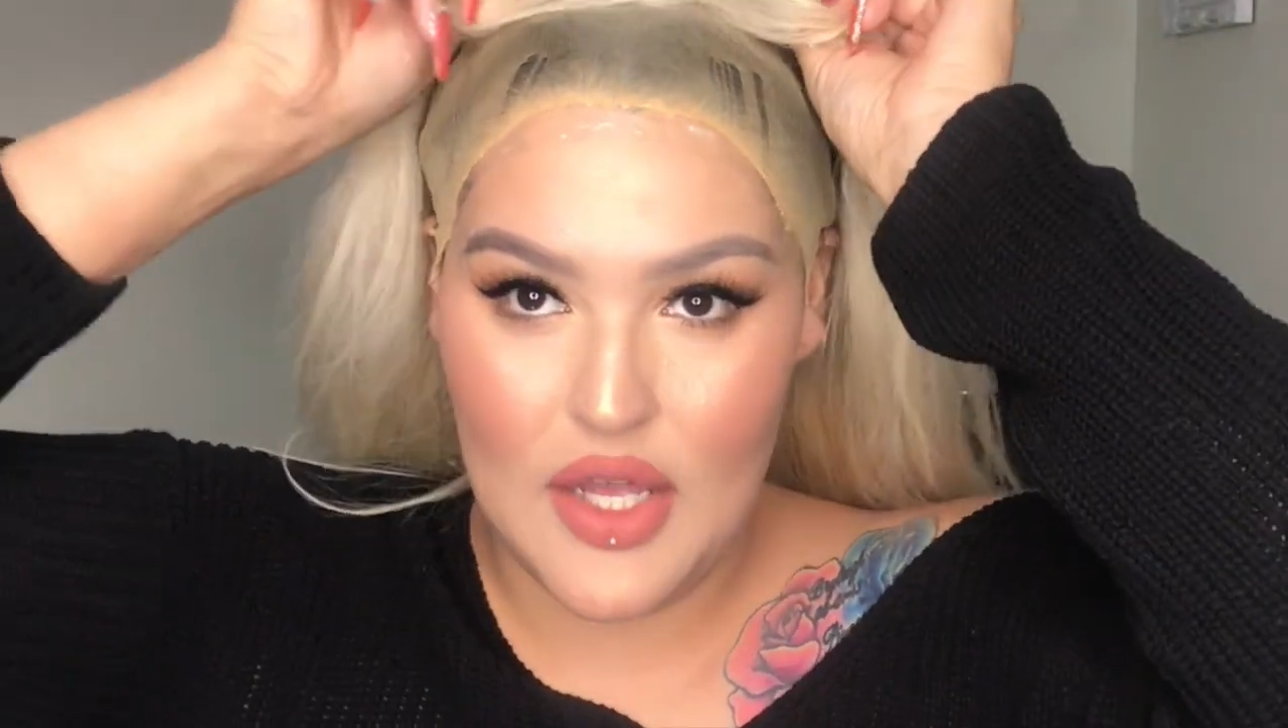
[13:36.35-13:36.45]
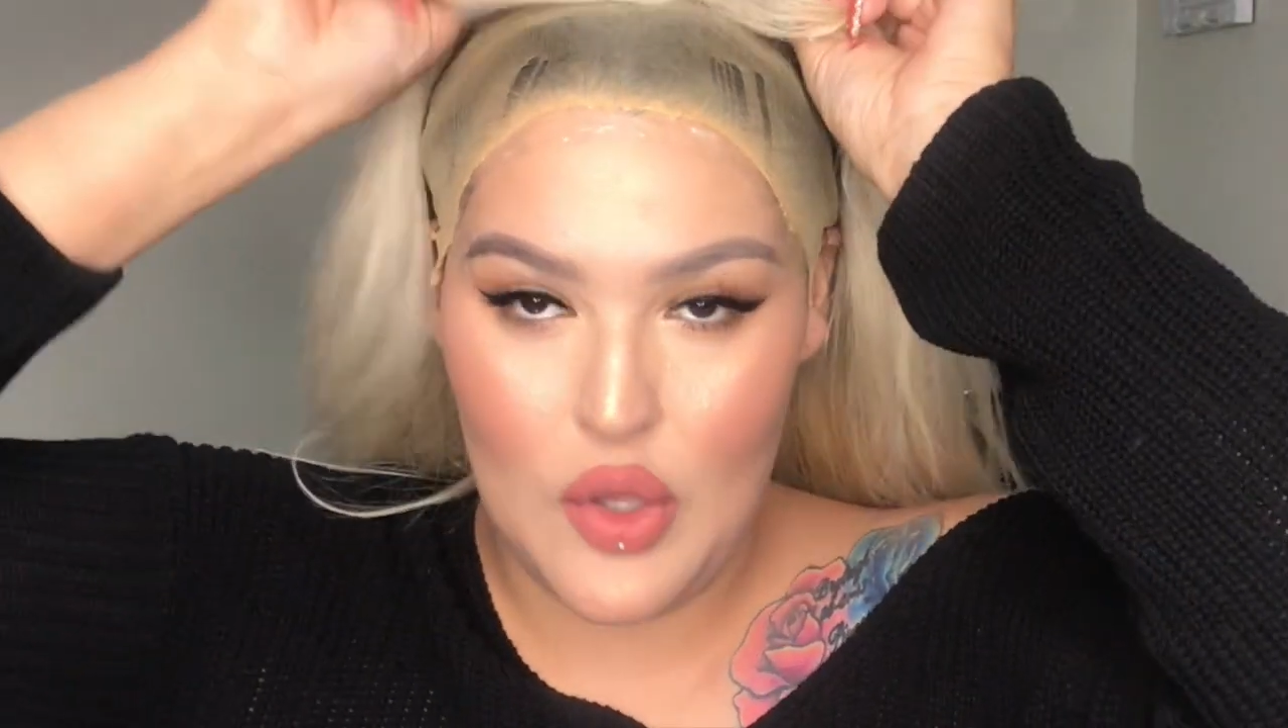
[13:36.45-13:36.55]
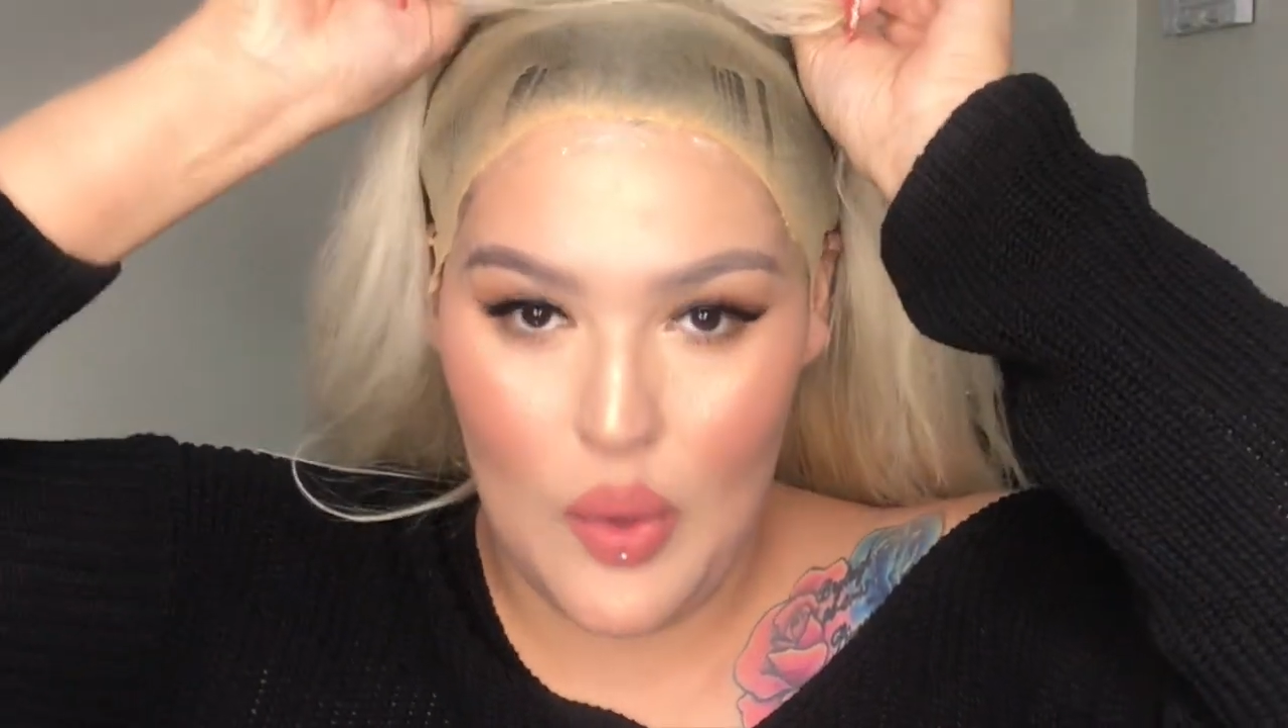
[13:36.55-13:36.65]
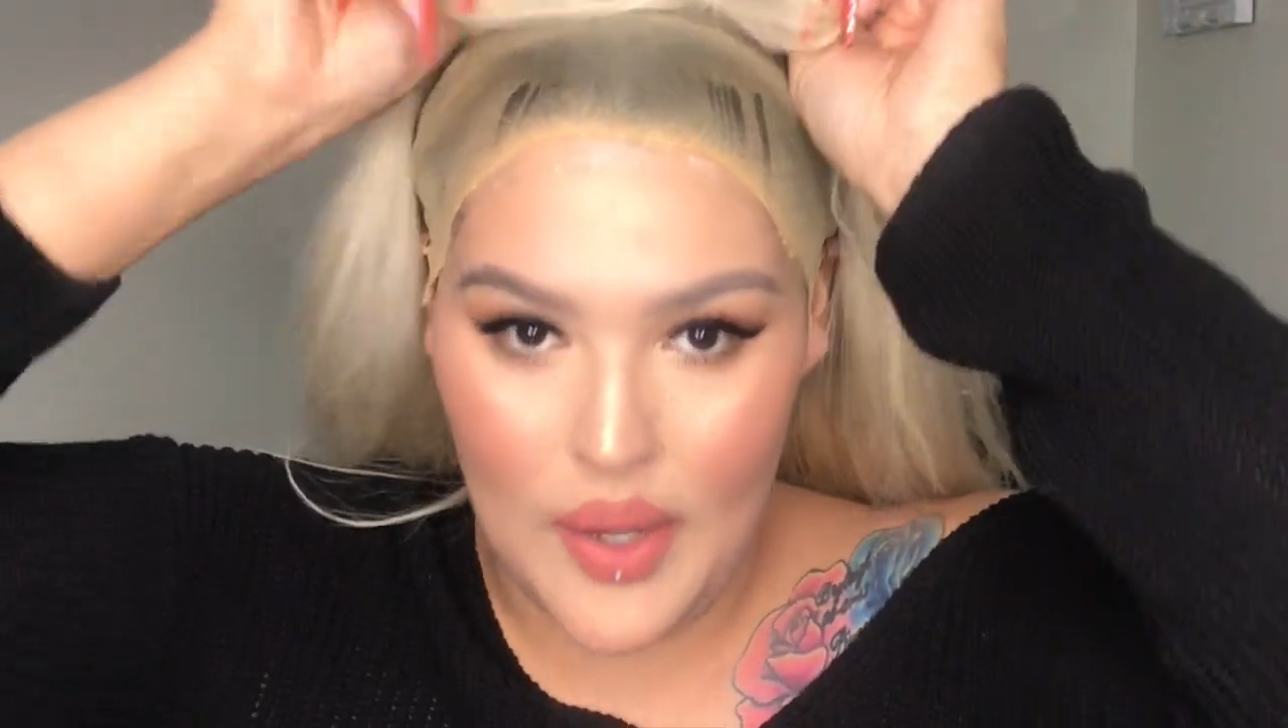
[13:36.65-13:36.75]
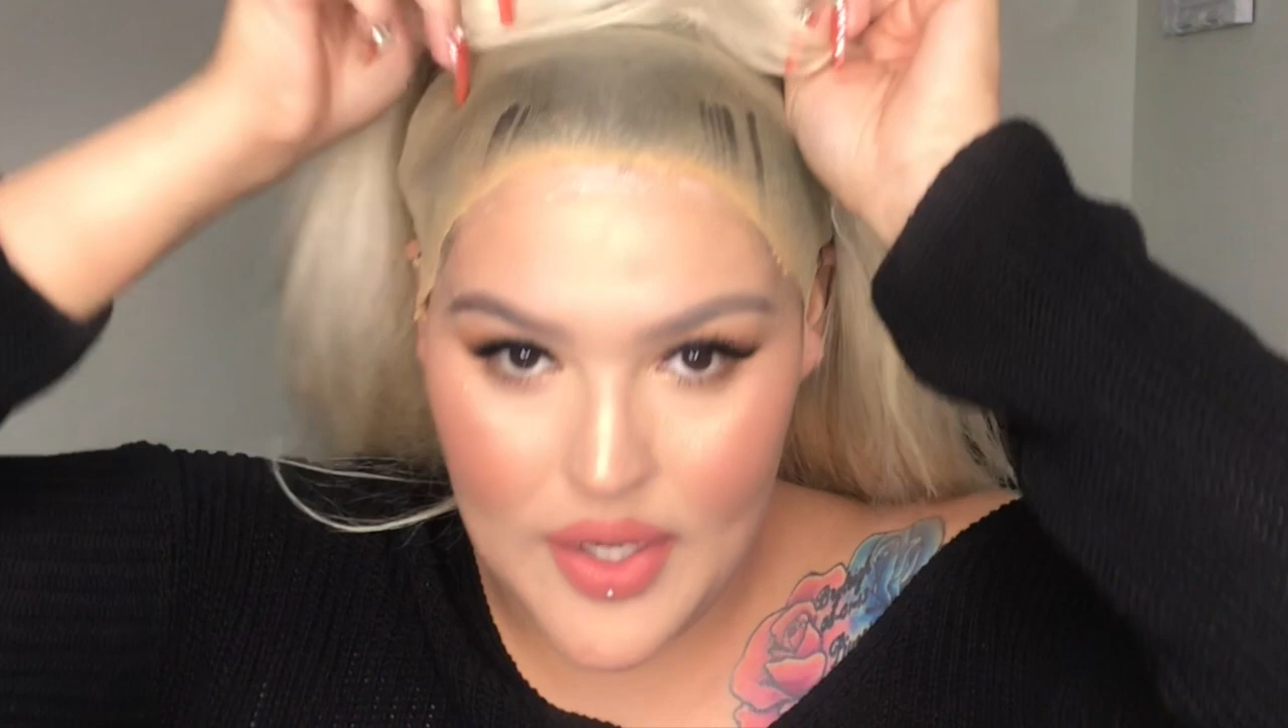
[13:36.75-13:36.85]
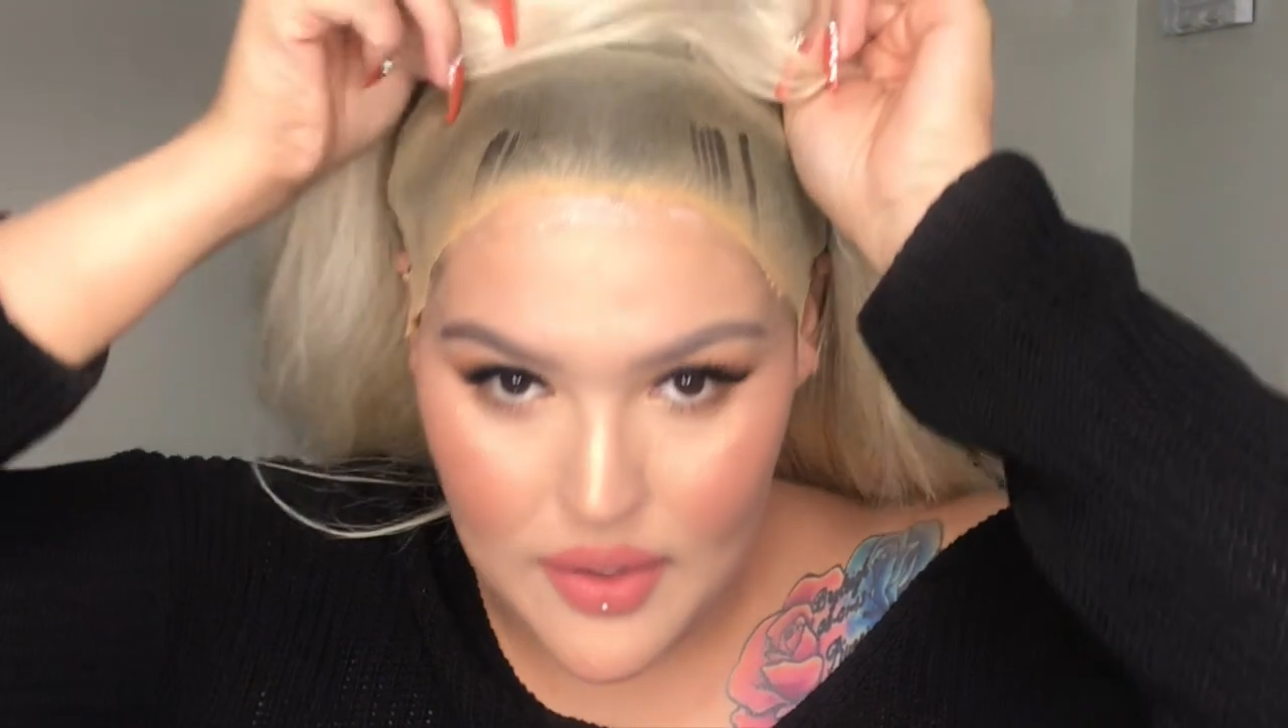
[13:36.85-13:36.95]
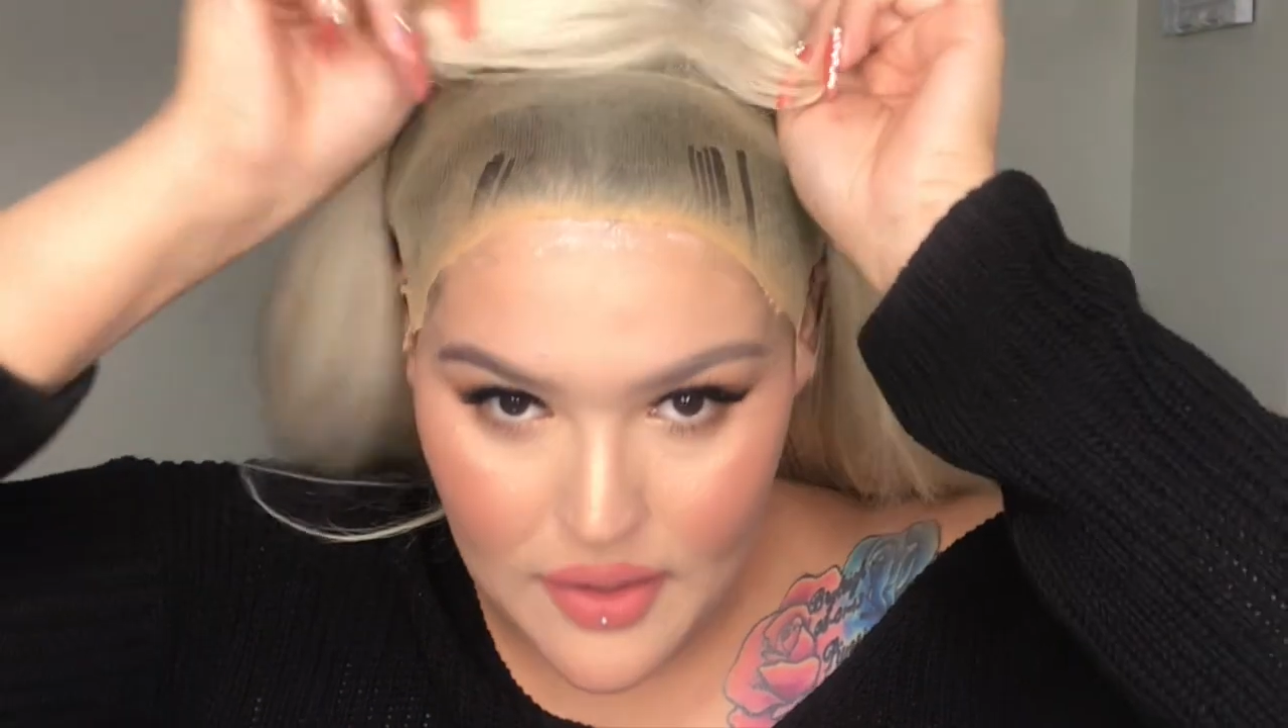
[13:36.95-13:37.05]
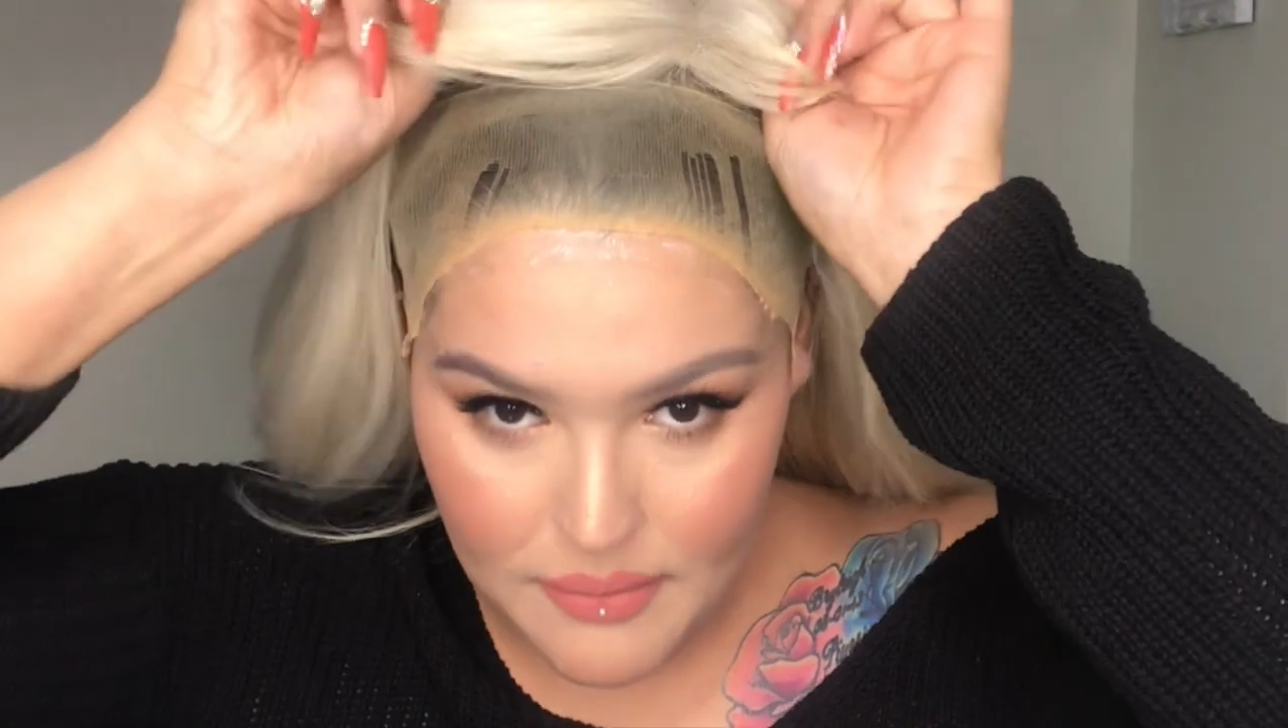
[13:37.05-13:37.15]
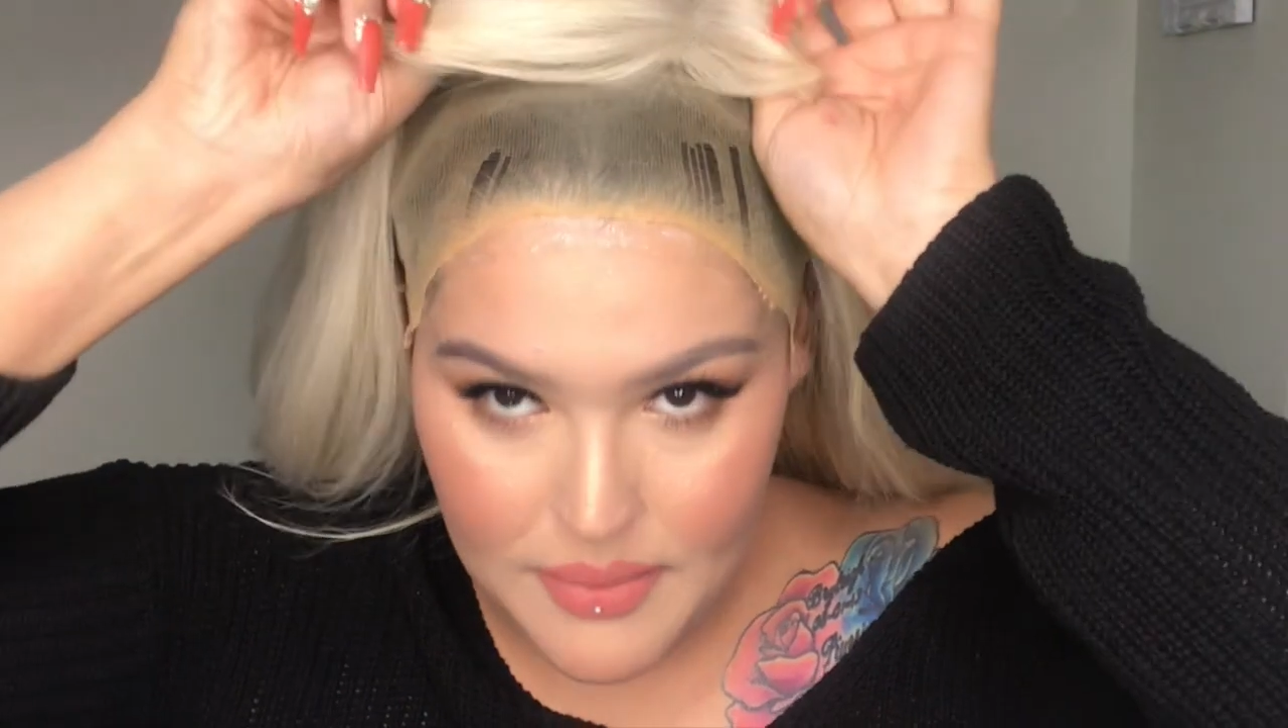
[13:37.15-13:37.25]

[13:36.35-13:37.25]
quite a